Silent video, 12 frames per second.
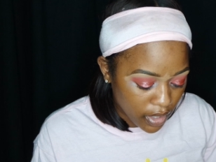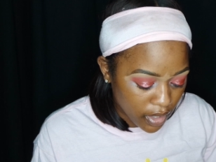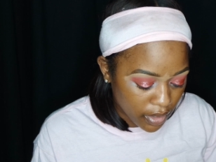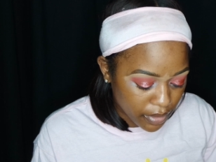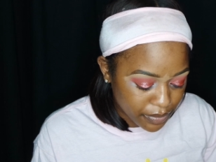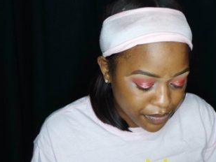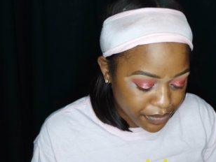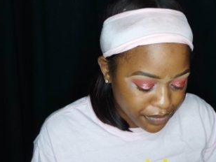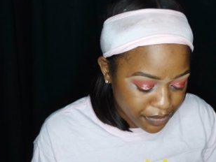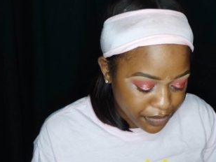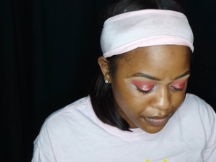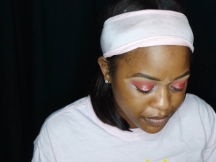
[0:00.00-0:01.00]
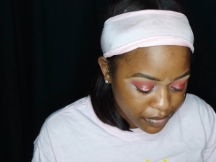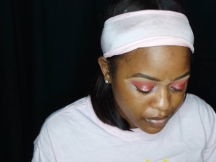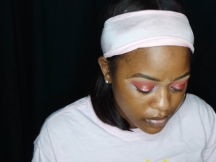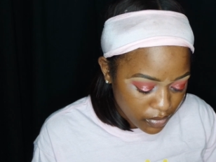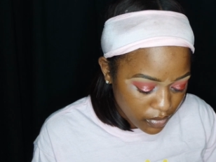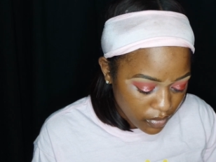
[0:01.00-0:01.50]

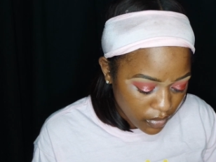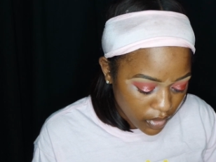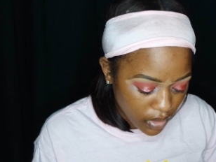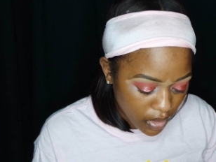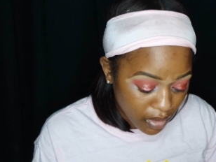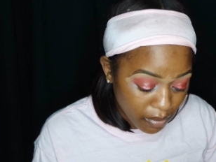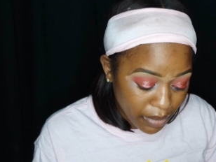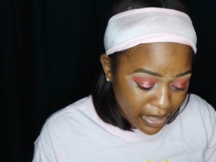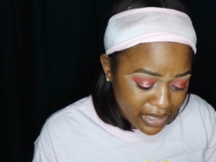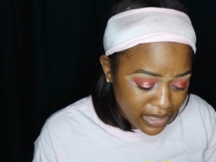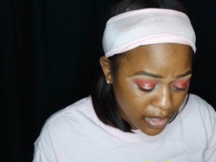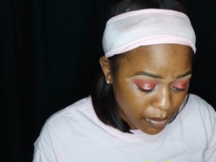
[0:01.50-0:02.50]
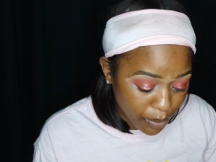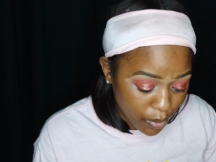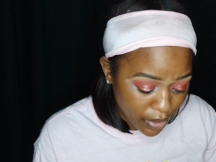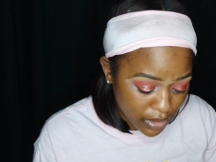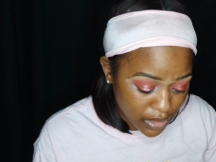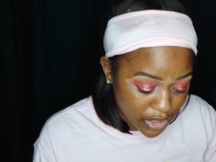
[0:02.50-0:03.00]
but it's
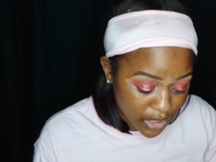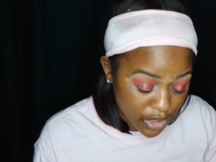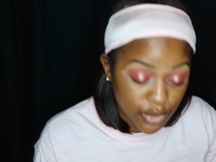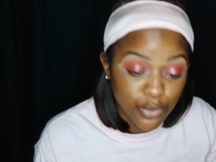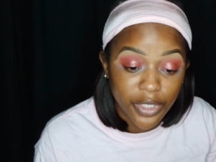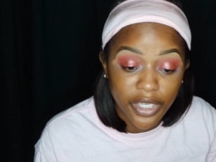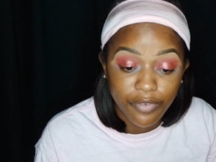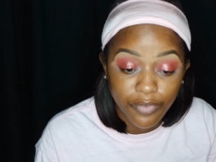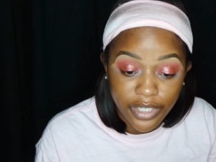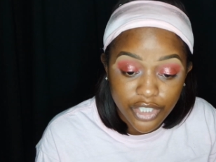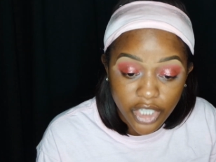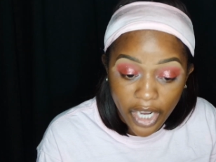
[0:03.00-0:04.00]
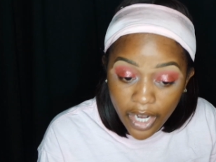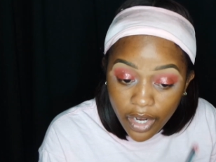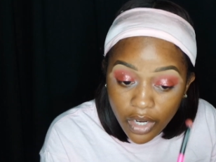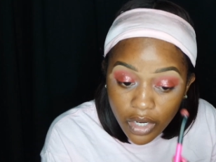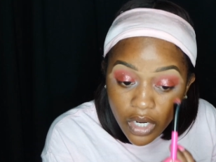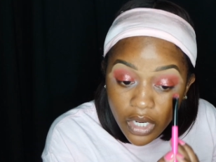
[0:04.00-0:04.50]
important just to get fresh
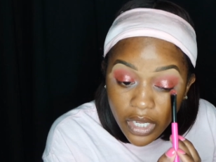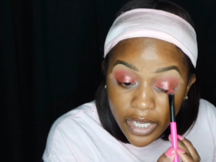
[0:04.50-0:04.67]
air,